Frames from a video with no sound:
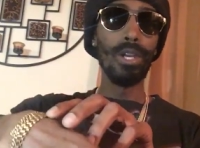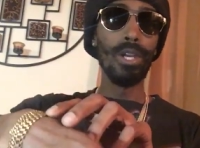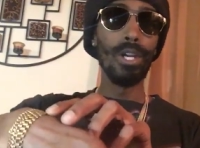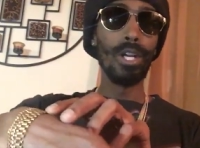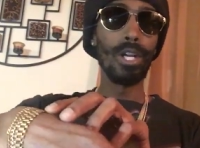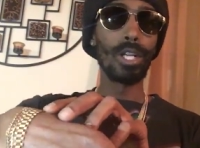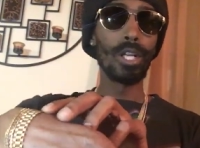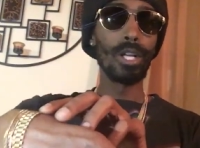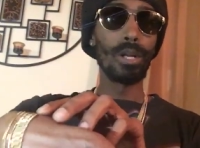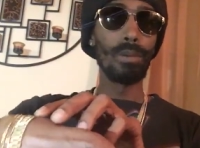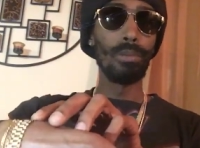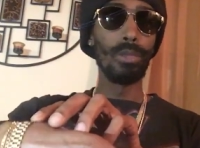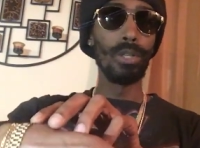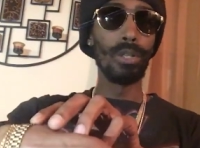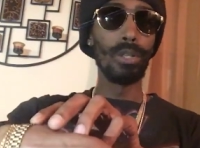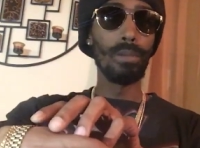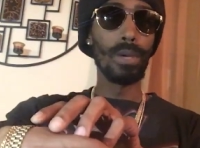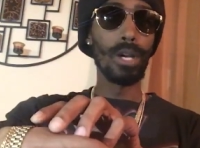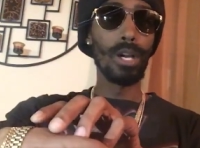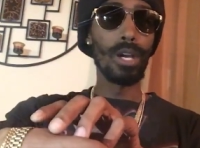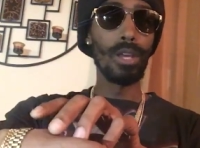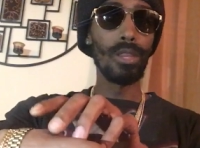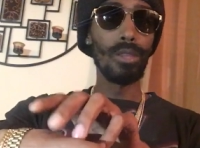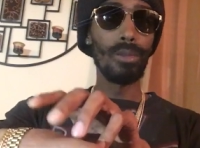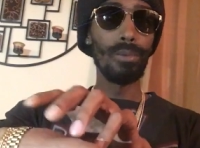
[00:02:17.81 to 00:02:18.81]
A couple of my
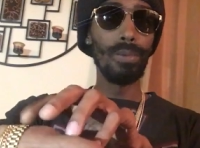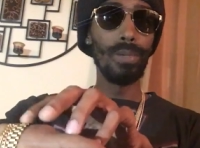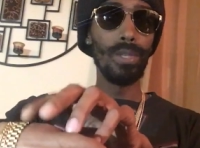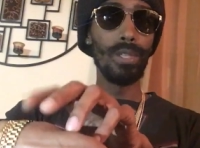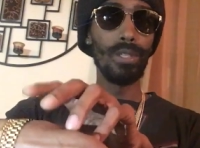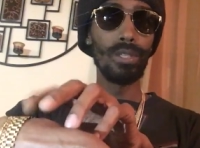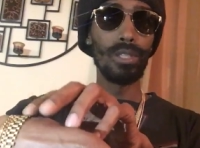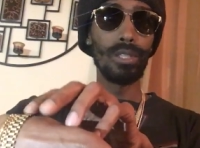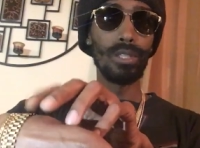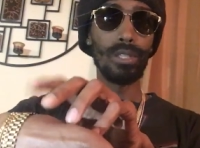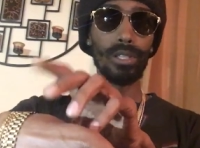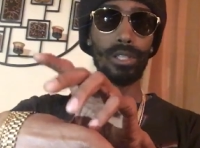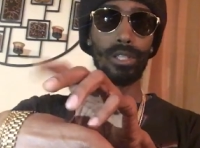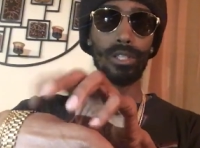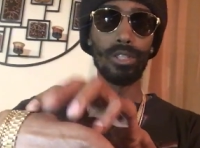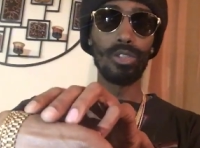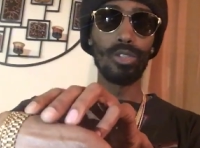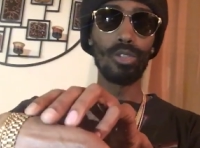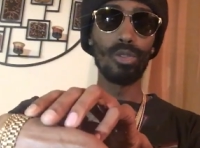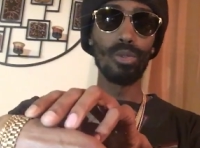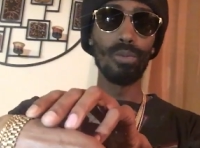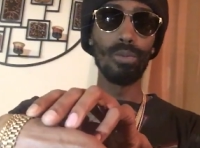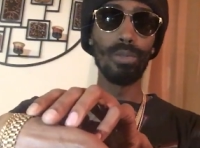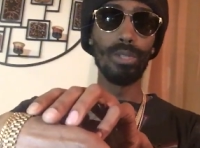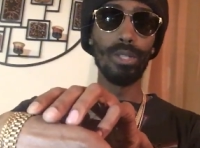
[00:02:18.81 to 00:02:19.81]
other pieces, this
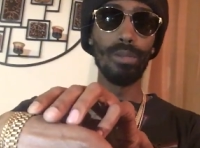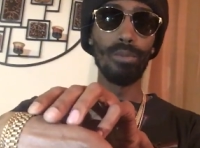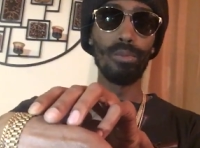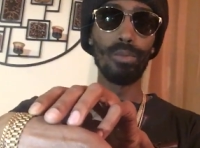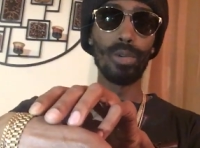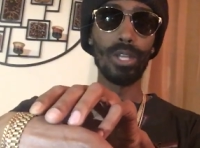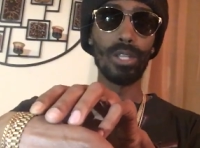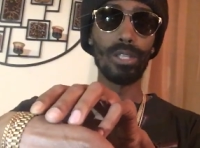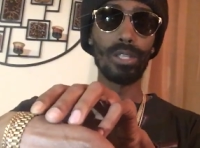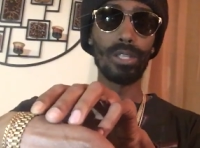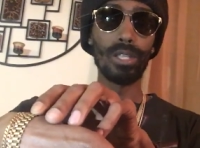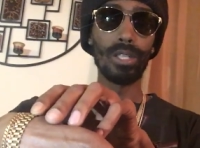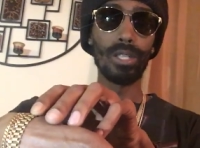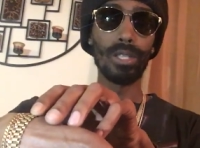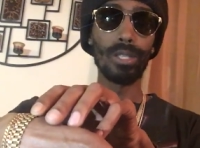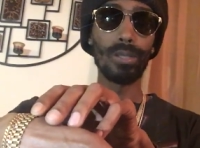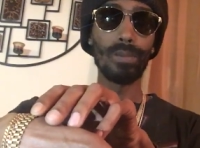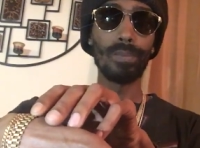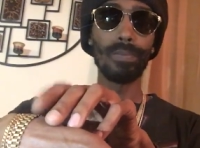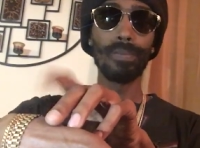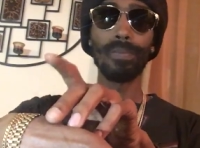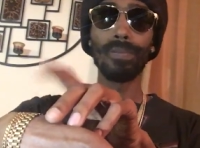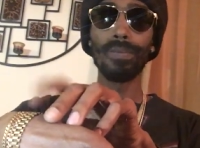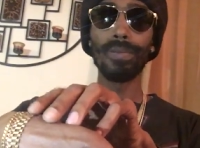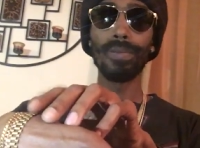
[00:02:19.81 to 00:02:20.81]
Jubilee bracelet,
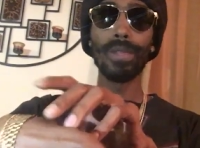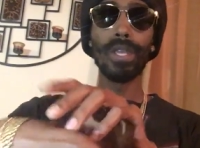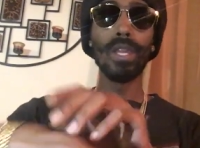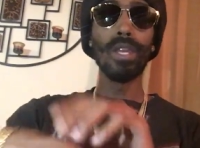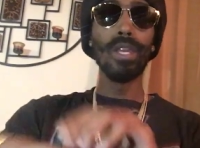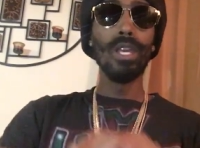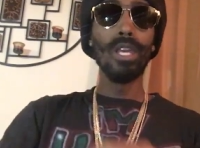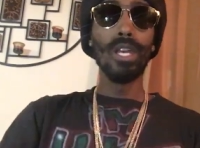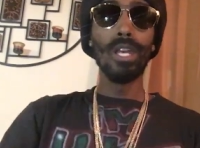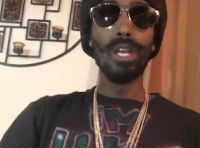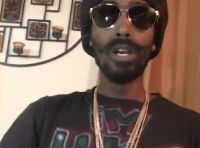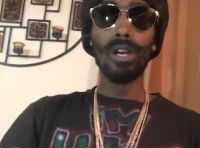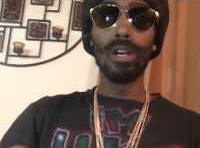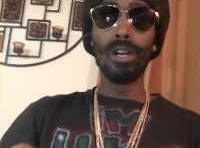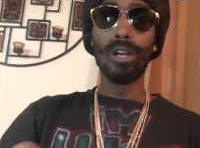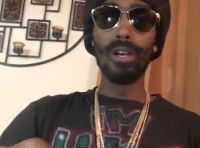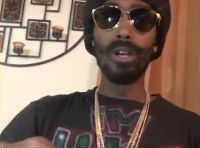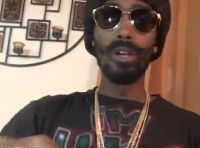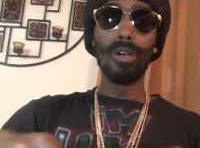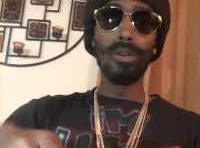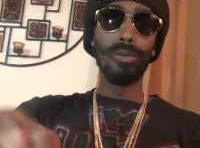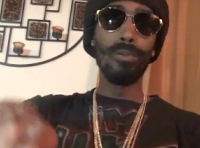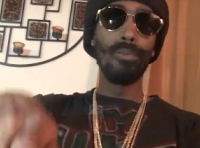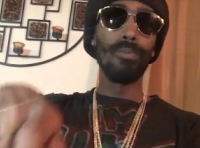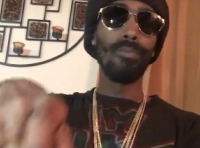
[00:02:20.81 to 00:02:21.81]

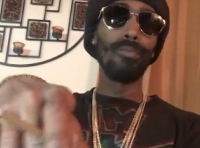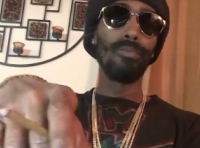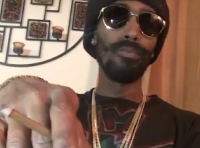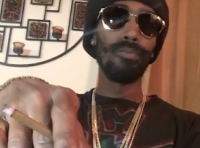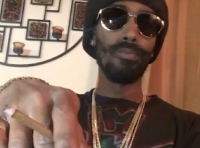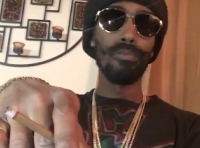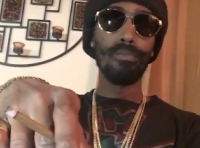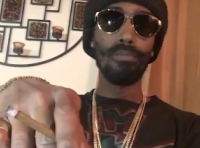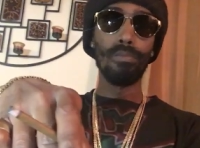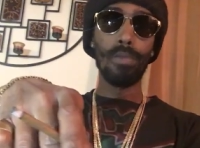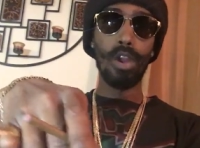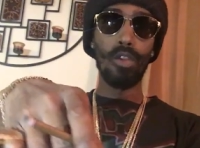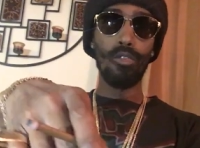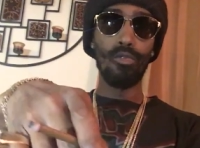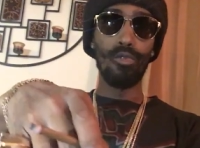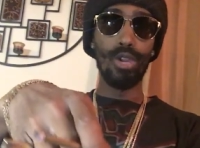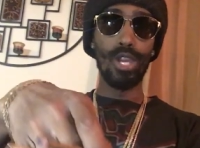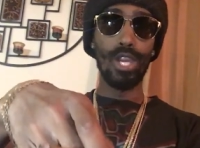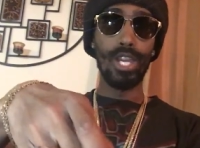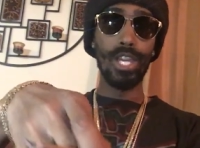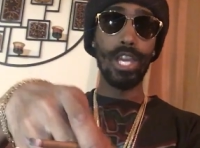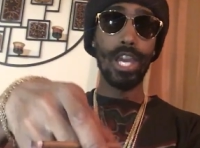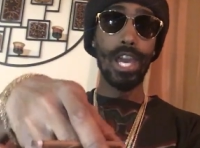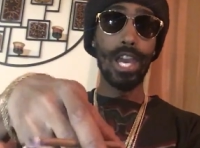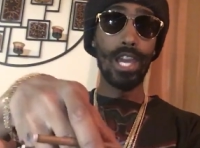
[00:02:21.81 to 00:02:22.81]
uh, my
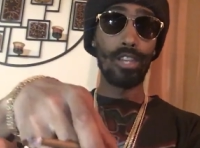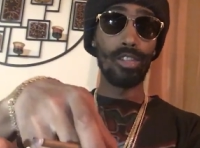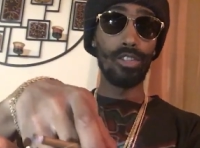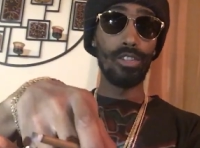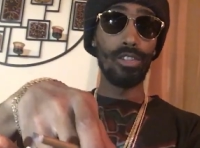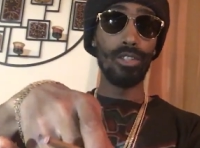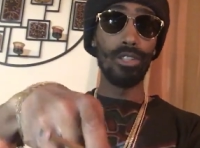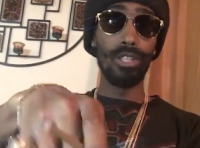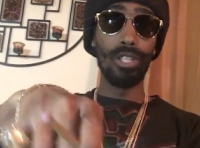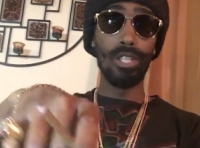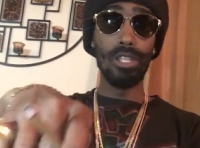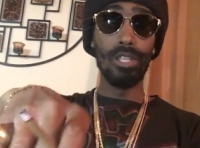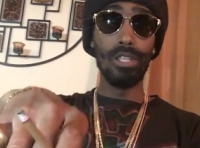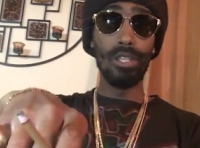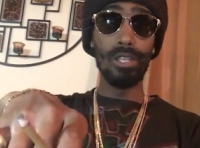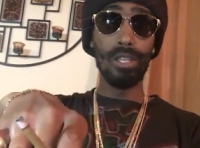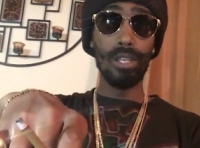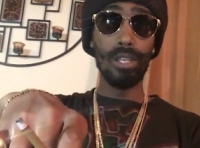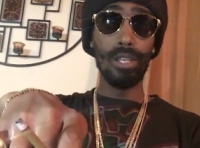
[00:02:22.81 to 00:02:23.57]
ring actually,